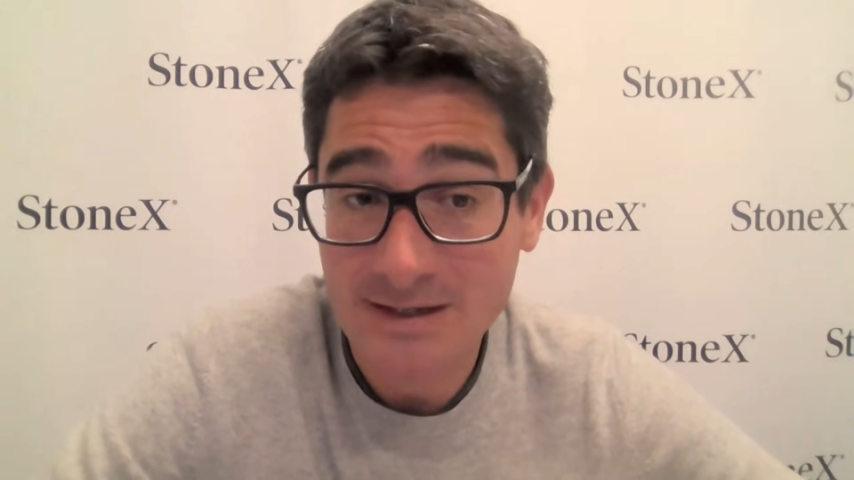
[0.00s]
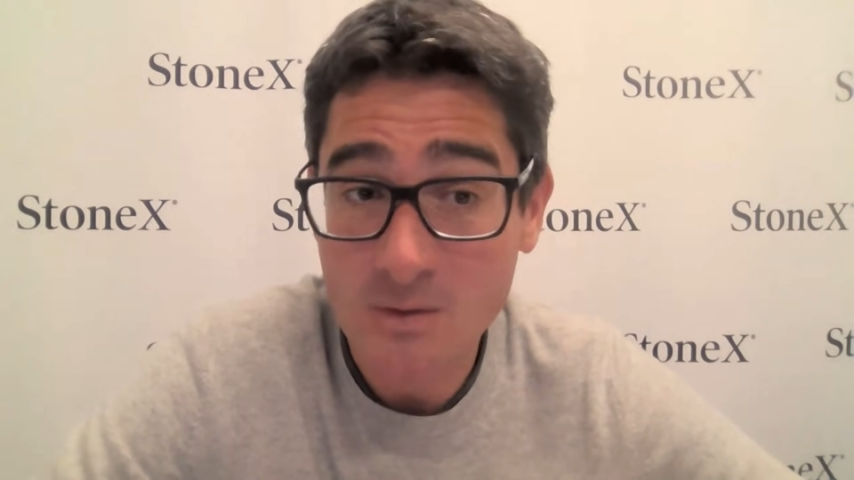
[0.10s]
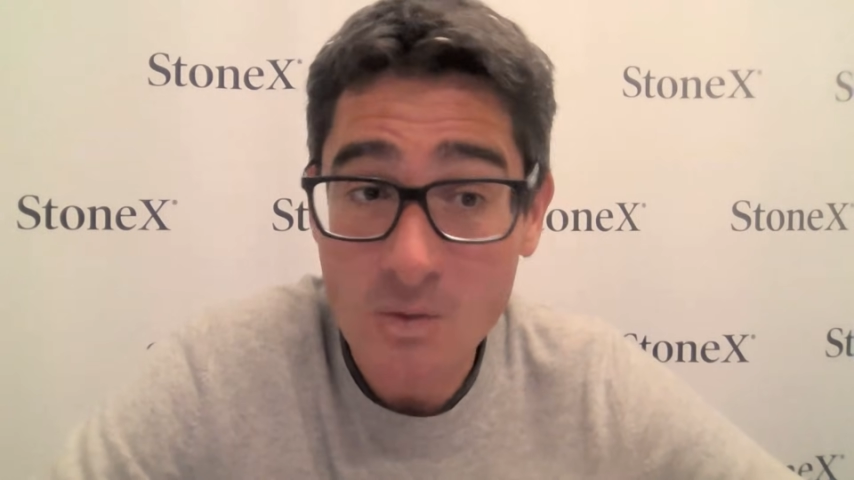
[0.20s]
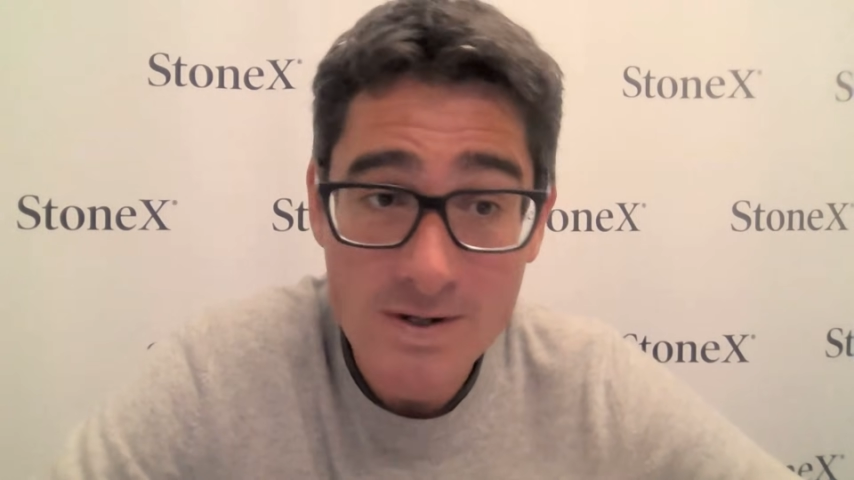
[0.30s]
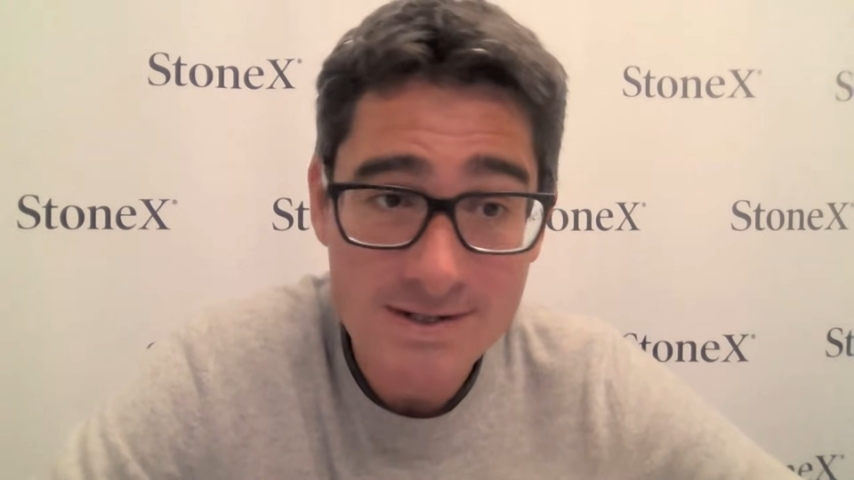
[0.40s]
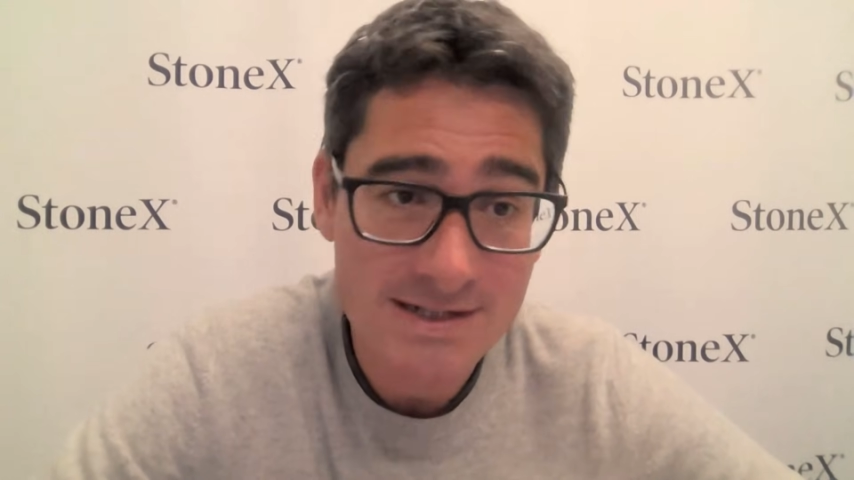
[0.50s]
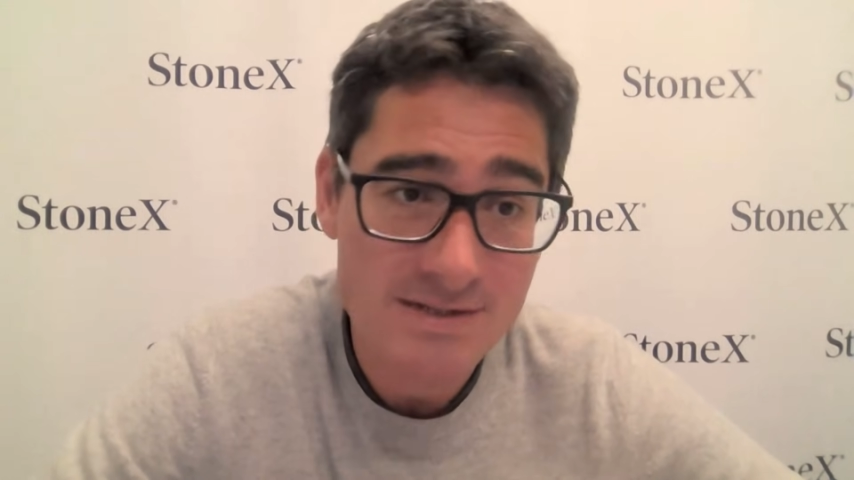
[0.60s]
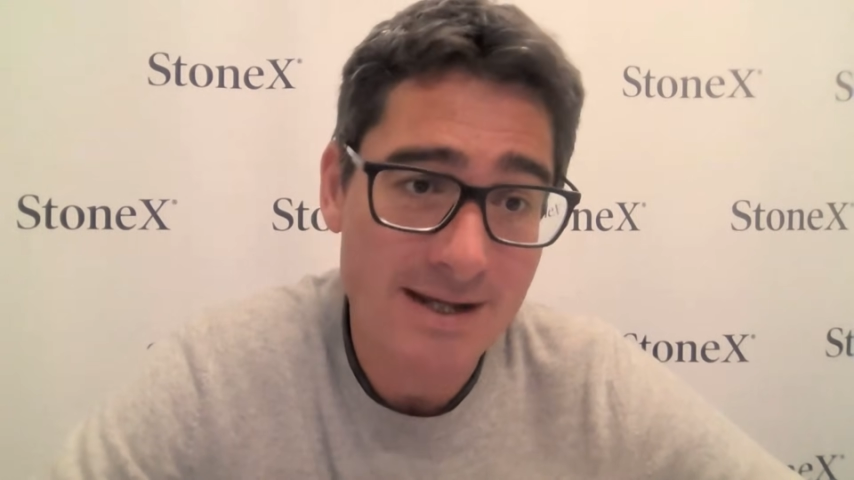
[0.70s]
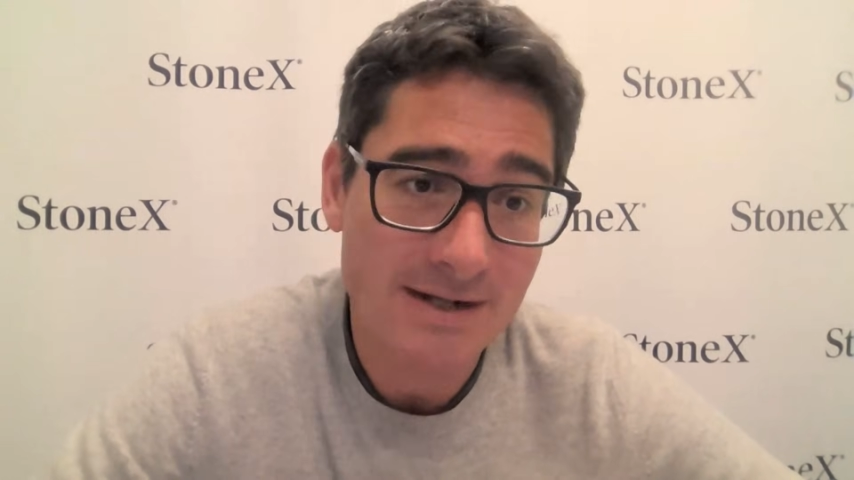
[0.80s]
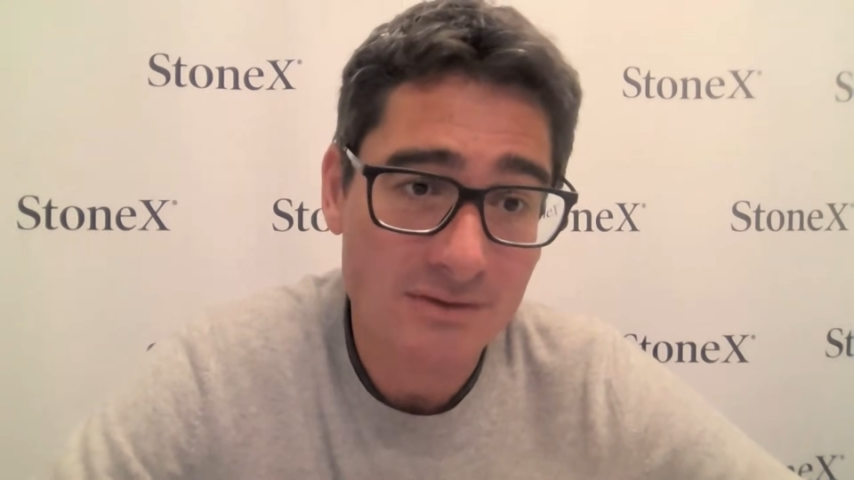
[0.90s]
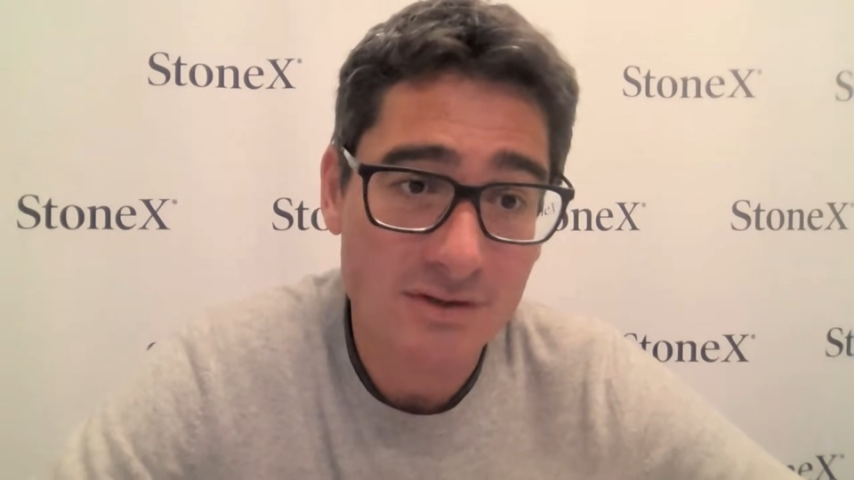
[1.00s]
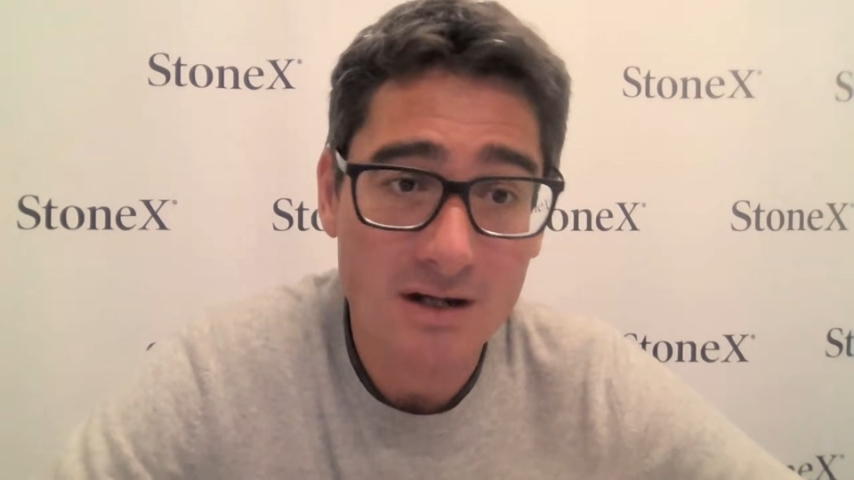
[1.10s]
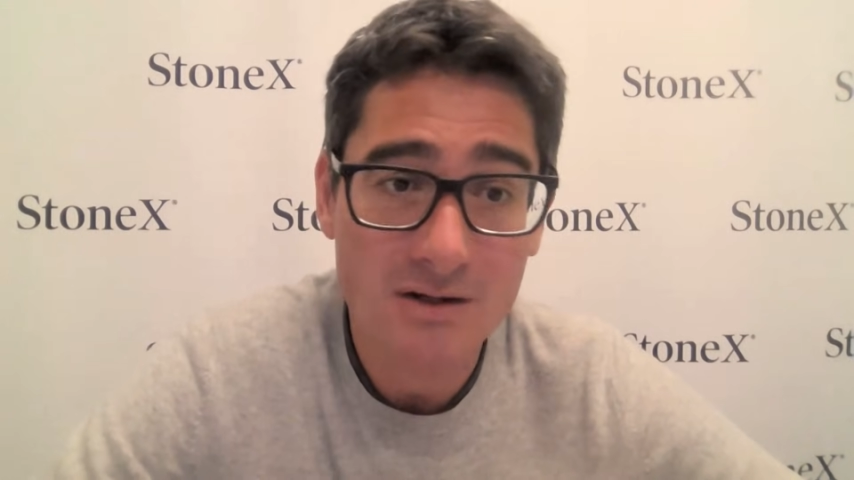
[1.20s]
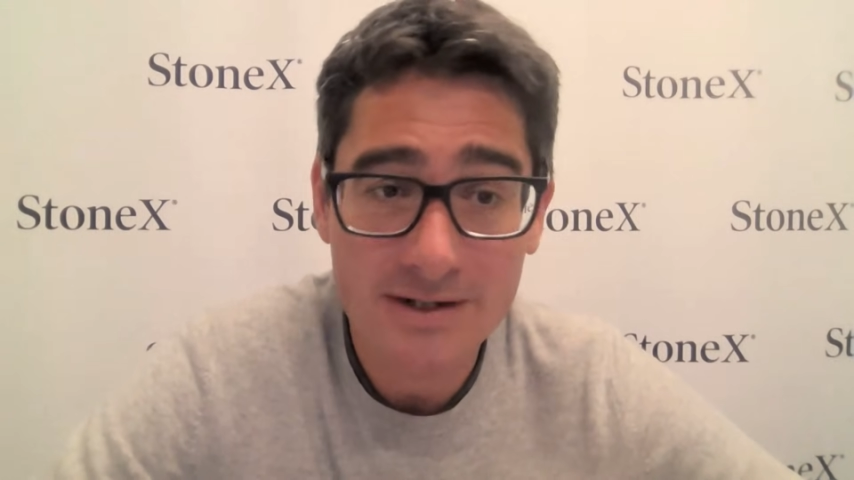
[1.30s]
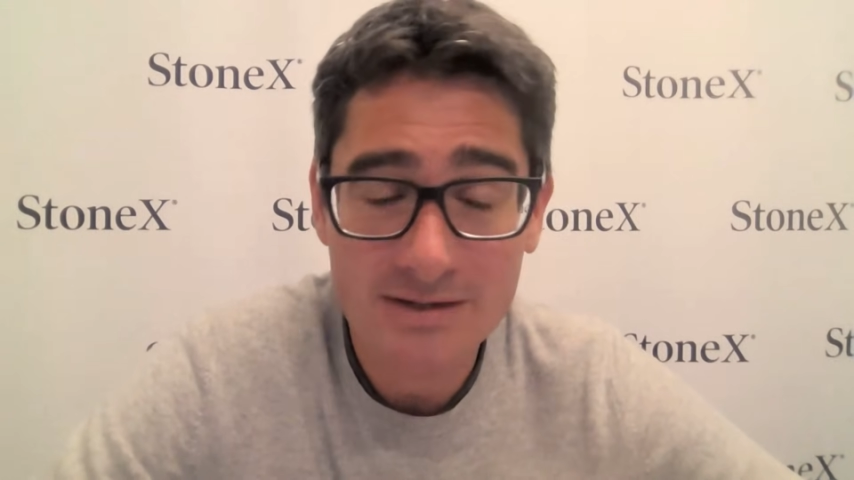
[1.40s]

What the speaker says: always leads back to the dollar.